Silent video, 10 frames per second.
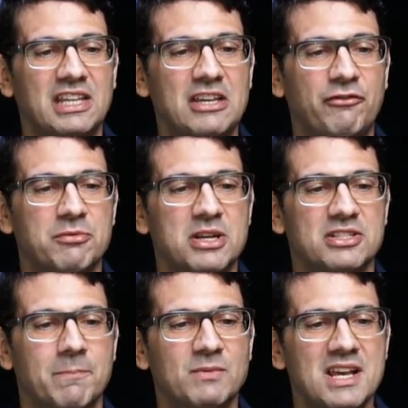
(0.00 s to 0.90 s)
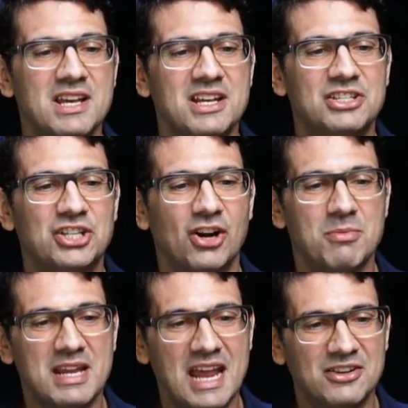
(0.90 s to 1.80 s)
Euphemism,
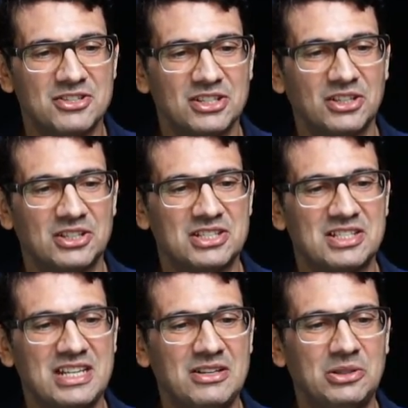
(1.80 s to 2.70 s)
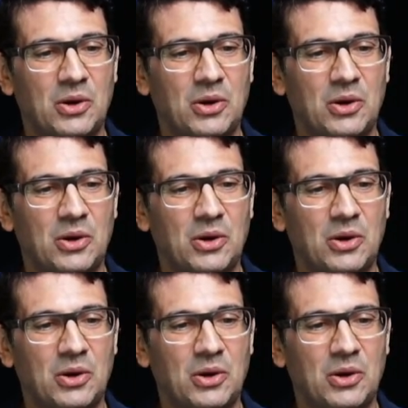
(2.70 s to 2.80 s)
Jeremy Anderson, good to see you.